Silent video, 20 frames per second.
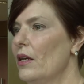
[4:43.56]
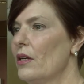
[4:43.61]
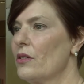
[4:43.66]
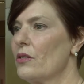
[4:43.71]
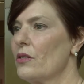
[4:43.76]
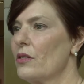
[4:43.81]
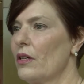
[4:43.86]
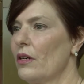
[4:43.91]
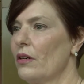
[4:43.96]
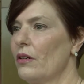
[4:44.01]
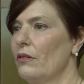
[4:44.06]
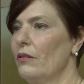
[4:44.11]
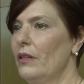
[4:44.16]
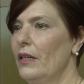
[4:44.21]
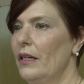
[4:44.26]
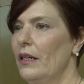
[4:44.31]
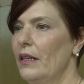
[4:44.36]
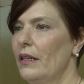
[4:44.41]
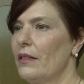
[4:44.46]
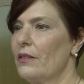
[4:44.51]
So
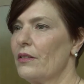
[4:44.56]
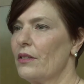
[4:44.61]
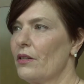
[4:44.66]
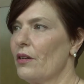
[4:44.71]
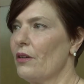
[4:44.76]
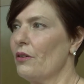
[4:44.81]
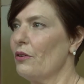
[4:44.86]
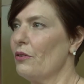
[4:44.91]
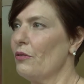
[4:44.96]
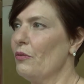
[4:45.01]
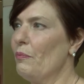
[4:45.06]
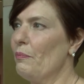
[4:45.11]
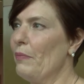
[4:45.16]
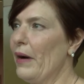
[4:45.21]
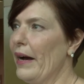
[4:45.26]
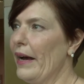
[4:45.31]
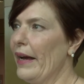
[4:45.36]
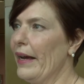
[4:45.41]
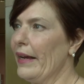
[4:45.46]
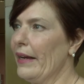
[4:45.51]

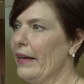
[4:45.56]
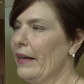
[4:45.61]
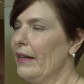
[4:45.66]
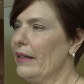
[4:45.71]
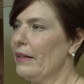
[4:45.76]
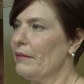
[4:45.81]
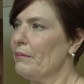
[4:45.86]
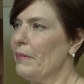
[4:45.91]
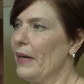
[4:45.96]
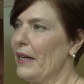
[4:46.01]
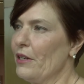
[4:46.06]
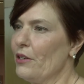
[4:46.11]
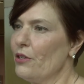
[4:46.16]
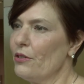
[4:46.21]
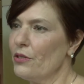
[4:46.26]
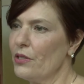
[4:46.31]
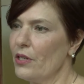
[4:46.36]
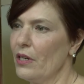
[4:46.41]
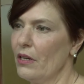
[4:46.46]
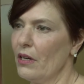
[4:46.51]
by
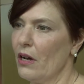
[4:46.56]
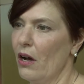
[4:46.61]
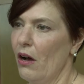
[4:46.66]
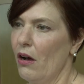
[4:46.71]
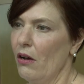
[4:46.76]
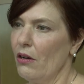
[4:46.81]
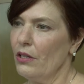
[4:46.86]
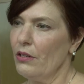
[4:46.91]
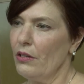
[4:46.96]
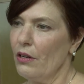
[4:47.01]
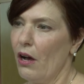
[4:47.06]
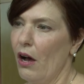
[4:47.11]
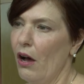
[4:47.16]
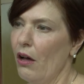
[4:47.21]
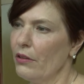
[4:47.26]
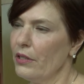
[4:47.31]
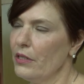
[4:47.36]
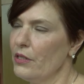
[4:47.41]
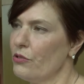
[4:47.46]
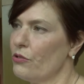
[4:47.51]
using
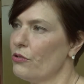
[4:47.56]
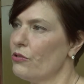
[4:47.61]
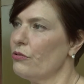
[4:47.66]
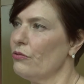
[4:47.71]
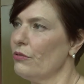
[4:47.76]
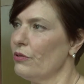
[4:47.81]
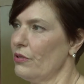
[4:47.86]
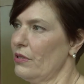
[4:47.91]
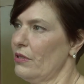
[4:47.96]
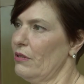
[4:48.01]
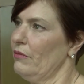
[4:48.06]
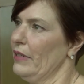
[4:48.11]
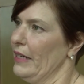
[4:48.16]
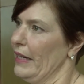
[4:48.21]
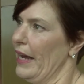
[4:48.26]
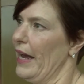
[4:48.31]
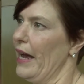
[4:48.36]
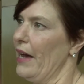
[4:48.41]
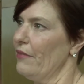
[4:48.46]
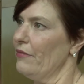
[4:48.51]
all these tools that we
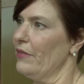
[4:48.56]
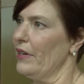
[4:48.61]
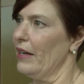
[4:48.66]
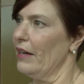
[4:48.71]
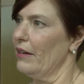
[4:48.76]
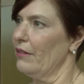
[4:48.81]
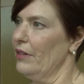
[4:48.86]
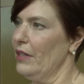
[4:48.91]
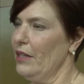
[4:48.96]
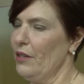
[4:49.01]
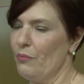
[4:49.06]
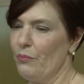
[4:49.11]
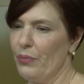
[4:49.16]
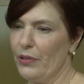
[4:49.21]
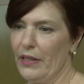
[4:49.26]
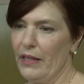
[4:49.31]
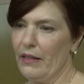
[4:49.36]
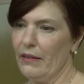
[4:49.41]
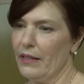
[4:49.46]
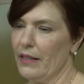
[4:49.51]
have now,
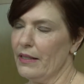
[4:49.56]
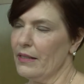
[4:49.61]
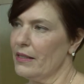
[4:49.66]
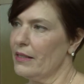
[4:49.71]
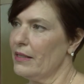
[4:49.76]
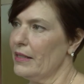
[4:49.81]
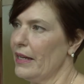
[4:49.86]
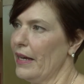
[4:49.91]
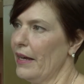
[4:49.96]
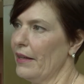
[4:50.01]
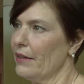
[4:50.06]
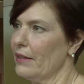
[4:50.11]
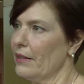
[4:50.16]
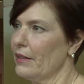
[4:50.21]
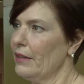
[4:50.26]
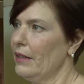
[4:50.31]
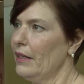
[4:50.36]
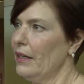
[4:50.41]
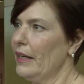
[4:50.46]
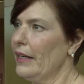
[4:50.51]
putting things together
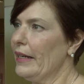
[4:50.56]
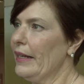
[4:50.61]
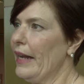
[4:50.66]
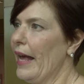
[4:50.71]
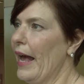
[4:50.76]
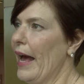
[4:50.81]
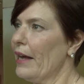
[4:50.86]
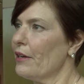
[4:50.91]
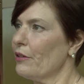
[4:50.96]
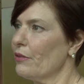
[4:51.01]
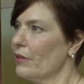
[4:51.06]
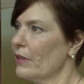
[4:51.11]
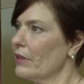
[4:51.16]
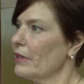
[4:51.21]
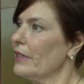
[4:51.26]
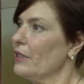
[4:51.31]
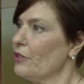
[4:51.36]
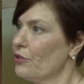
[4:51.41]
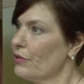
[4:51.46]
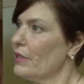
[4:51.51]
and
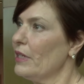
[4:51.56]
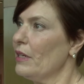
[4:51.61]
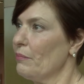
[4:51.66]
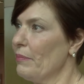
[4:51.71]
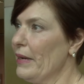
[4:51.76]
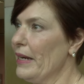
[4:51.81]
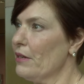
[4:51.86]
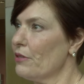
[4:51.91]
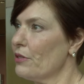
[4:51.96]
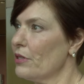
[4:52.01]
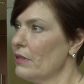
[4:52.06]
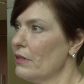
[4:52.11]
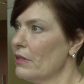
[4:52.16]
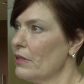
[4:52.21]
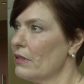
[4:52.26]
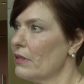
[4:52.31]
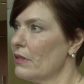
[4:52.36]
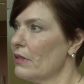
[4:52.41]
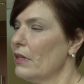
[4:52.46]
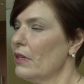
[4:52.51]
adequately treating
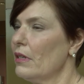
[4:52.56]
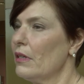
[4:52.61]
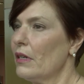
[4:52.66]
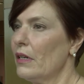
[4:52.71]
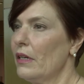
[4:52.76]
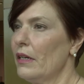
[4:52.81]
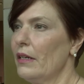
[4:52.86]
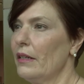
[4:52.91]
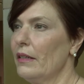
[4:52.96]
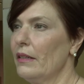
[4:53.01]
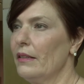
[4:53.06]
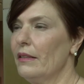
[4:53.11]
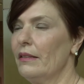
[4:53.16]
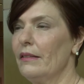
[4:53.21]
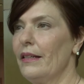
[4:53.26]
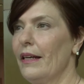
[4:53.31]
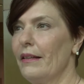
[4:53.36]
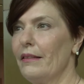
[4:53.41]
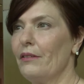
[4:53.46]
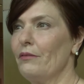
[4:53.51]
patients,
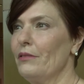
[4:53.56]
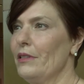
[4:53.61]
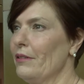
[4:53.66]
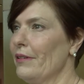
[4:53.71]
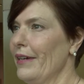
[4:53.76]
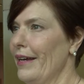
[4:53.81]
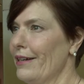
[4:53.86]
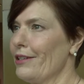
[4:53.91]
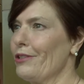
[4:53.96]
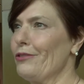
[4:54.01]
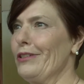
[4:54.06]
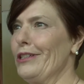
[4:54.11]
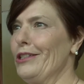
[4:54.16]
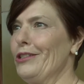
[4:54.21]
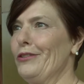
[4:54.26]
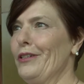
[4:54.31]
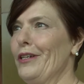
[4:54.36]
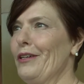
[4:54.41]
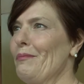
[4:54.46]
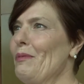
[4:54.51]
not that we don't adequately
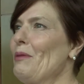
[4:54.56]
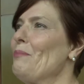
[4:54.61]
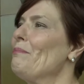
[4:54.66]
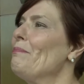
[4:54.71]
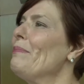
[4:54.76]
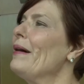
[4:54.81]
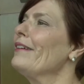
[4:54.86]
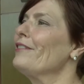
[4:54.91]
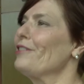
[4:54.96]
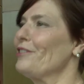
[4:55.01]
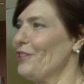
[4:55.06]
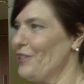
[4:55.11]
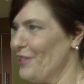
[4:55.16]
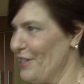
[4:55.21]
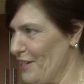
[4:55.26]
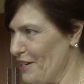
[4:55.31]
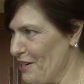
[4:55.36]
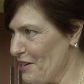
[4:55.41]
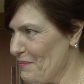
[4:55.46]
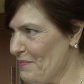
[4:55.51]
treat them, better, mm-hmm.
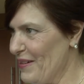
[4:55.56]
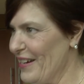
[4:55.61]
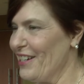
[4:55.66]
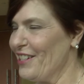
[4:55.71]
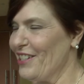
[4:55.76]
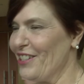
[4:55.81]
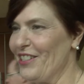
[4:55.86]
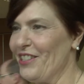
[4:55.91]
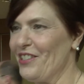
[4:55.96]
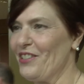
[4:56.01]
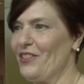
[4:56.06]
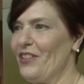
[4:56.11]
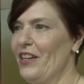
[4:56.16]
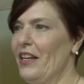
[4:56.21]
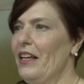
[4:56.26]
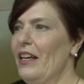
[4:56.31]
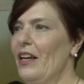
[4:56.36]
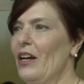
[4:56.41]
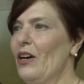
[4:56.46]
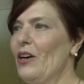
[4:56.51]
treating our patients, mm-hmm.
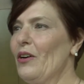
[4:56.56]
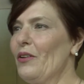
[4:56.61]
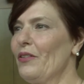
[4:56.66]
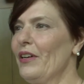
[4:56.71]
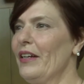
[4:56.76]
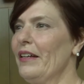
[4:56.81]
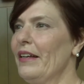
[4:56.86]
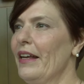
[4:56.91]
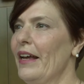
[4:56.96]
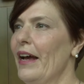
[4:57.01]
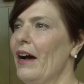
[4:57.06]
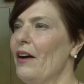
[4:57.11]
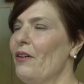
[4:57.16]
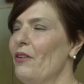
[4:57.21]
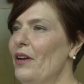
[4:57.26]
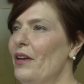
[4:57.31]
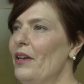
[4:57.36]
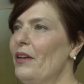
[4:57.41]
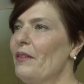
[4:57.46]
Right now,